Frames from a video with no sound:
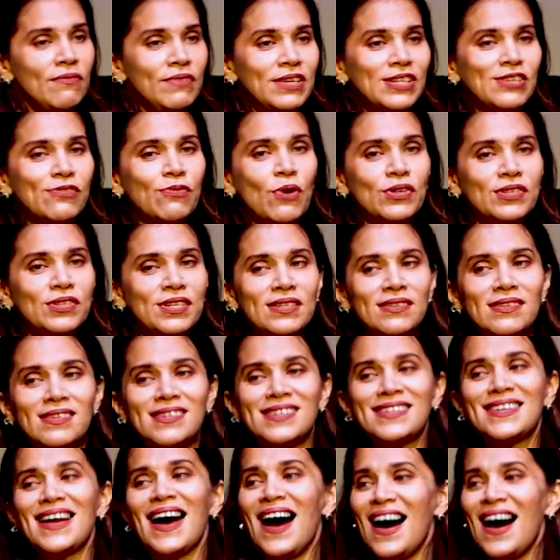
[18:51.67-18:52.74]
which was in
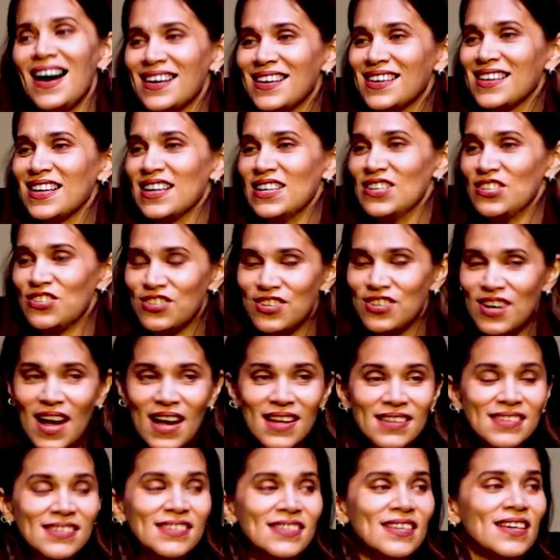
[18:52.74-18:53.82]
stark
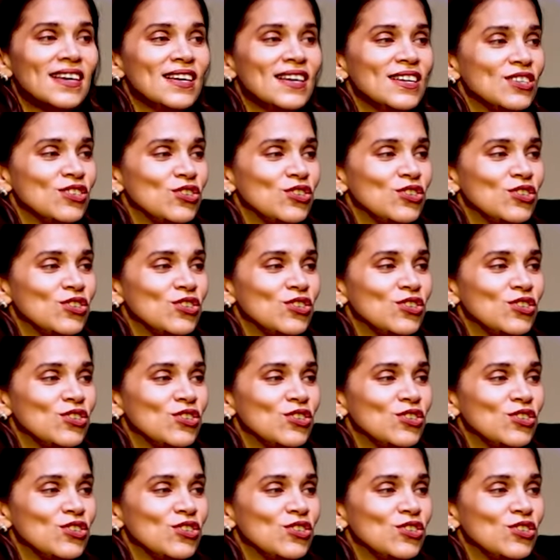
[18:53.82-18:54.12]
contrast